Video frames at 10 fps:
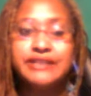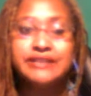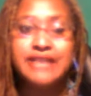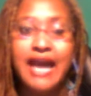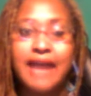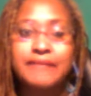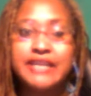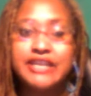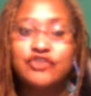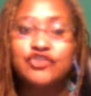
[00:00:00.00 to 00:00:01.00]
time and
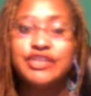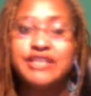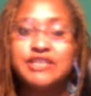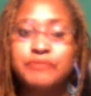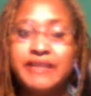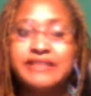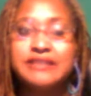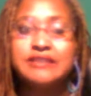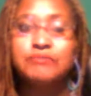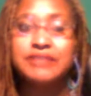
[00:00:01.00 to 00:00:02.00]
energy in spaces
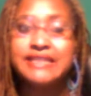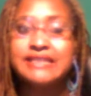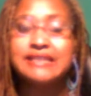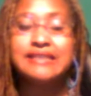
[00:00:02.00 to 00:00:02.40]
and places